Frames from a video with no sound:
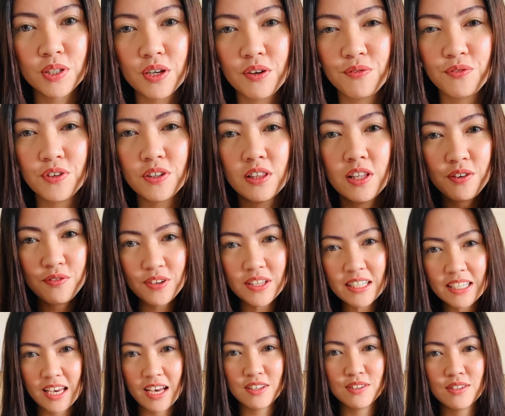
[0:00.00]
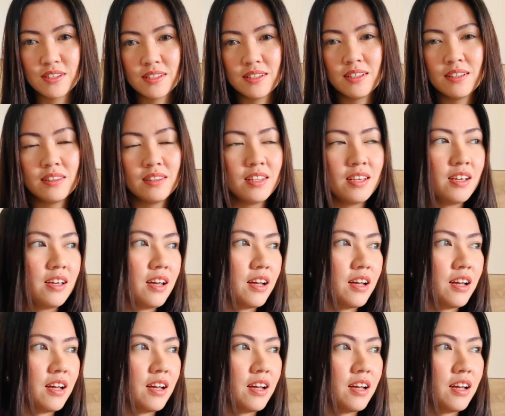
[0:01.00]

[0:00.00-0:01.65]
if you live in Quezon City